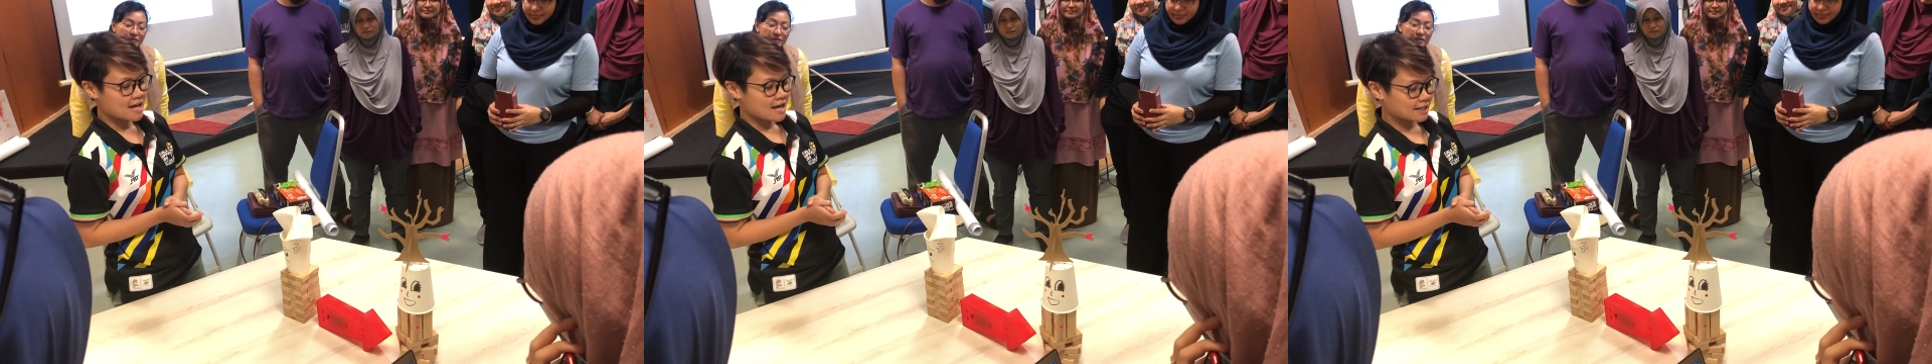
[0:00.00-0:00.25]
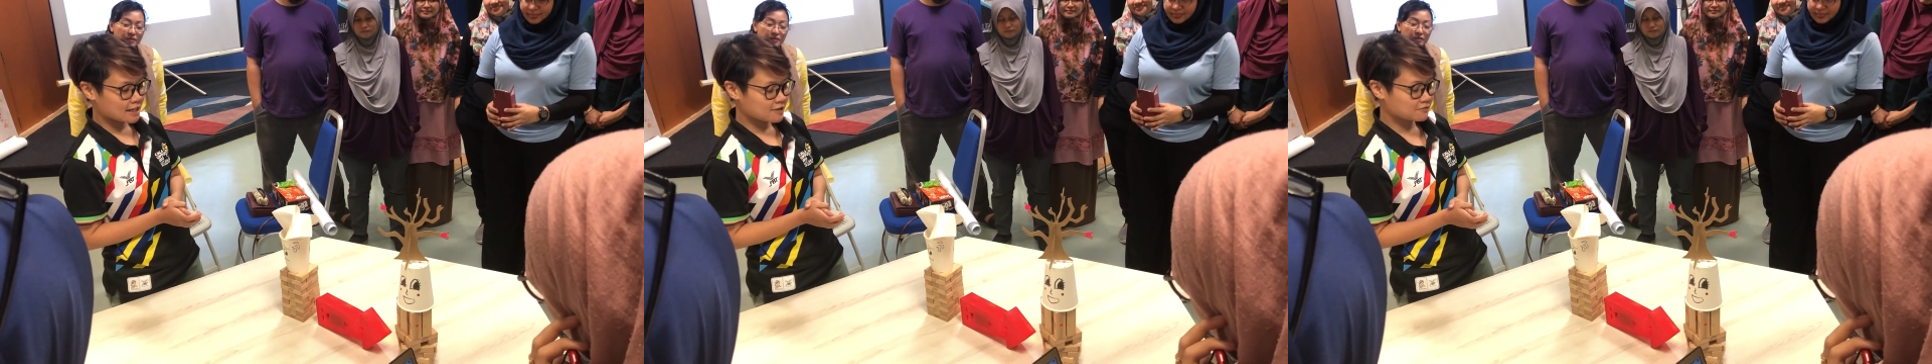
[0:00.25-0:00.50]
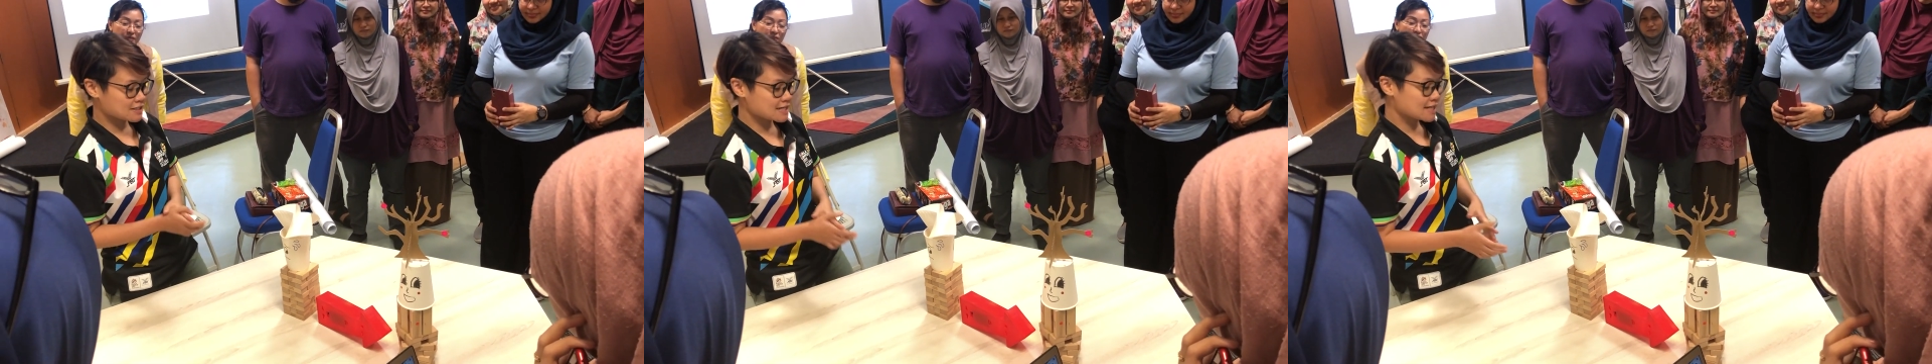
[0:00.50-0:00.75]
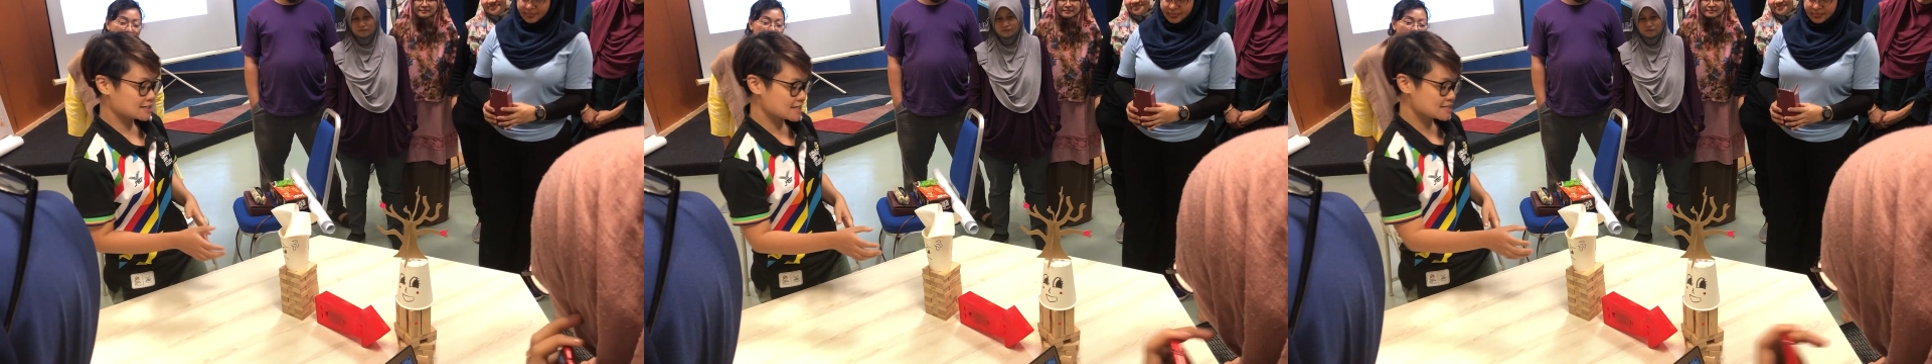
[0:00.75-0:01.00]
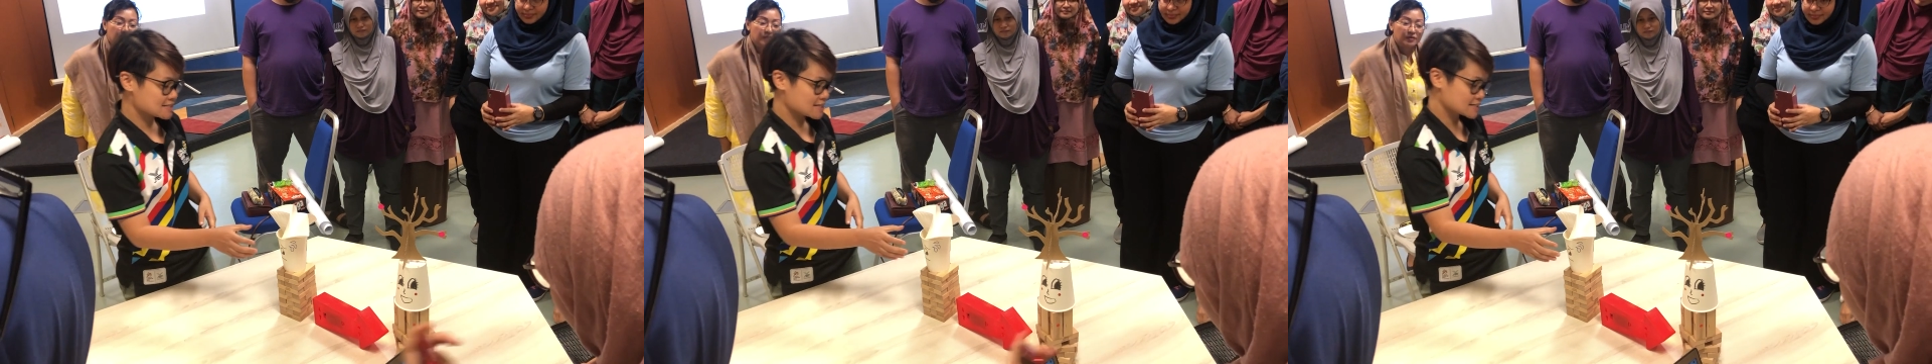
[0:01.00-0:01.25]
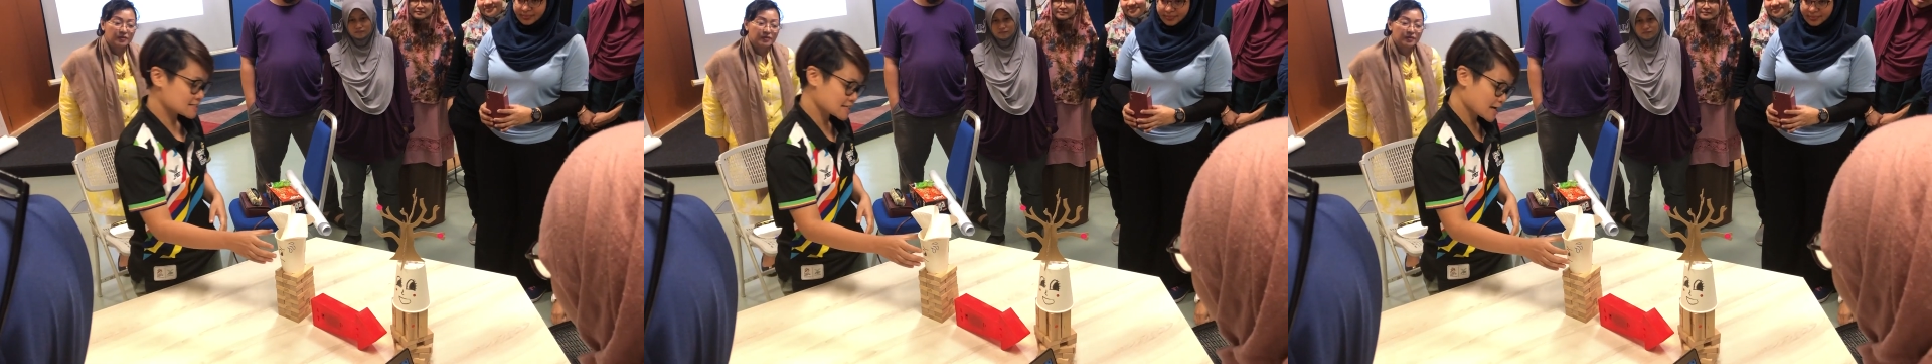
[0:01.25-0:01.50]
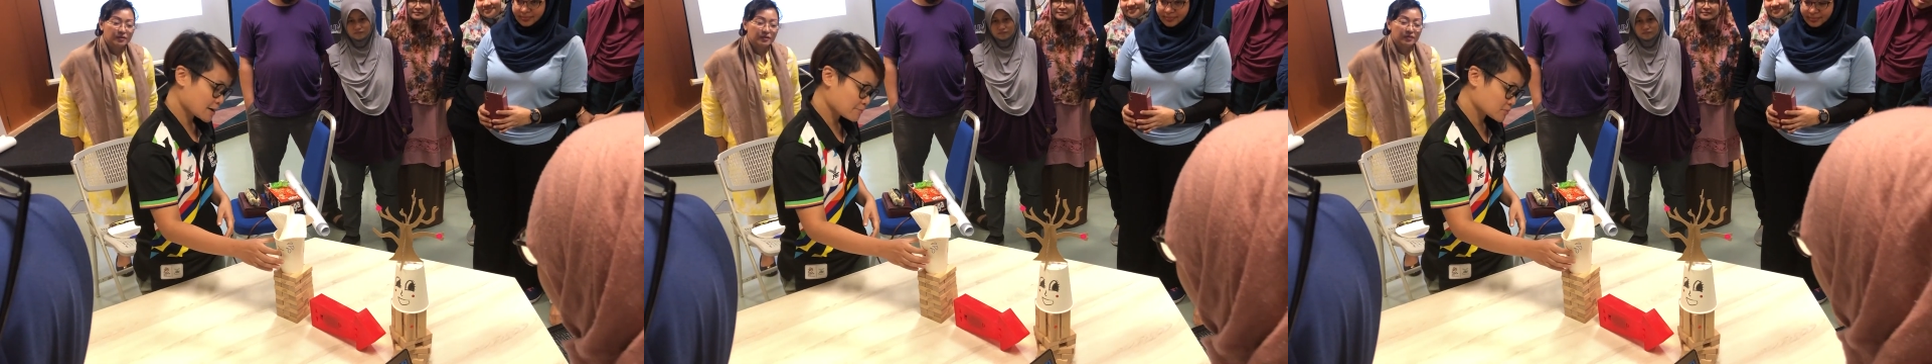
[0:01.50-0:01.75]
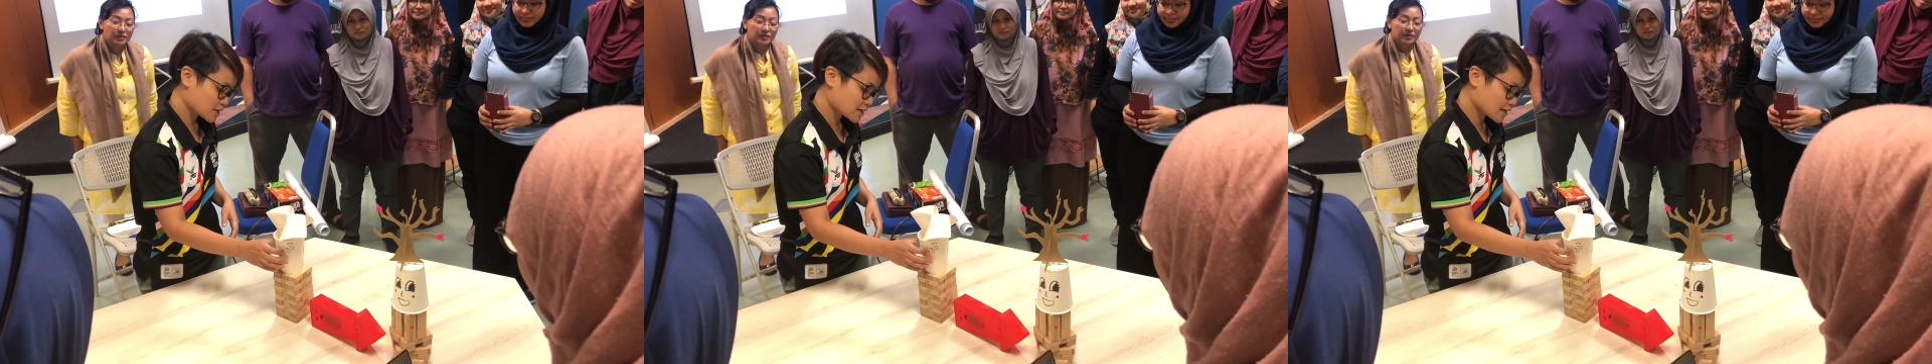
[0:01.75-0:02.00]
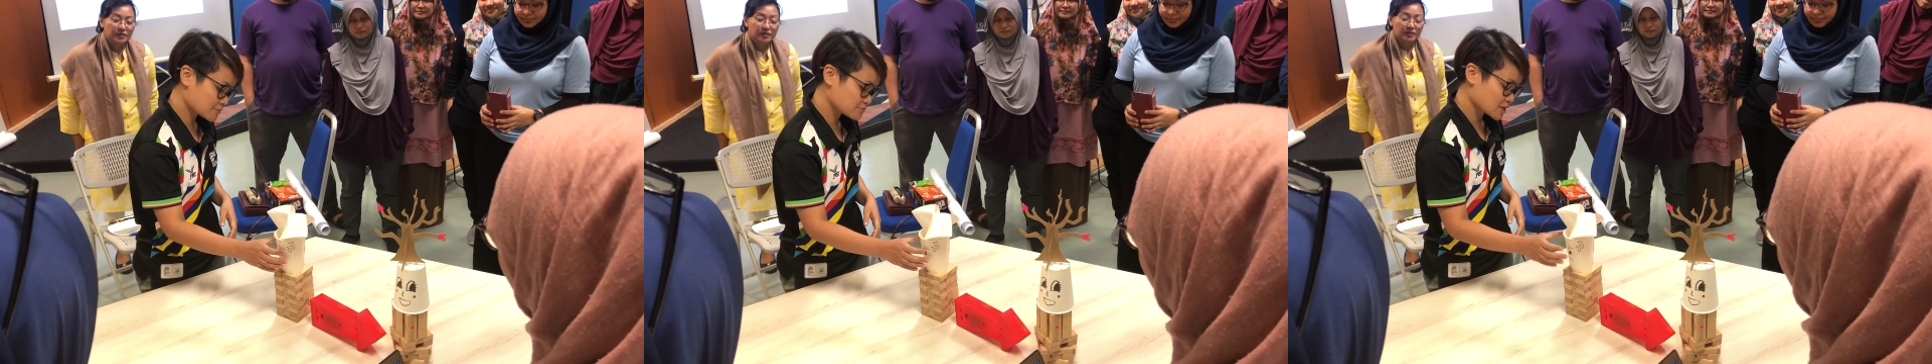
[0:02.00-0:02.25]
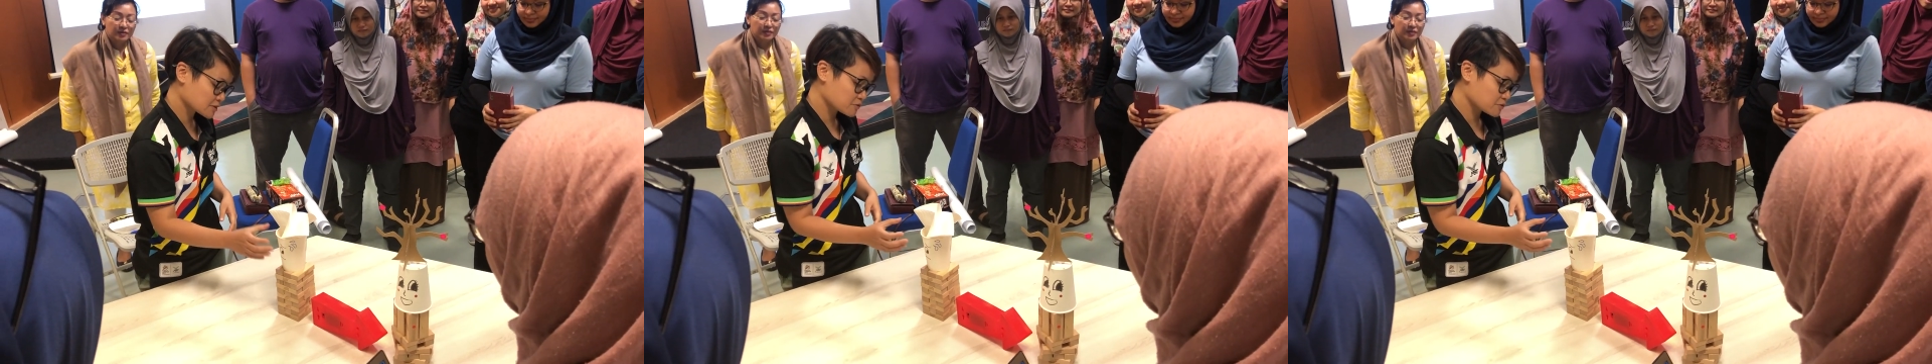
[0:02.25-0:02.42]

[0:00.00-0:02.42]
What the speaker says: And then after that, this is the cup that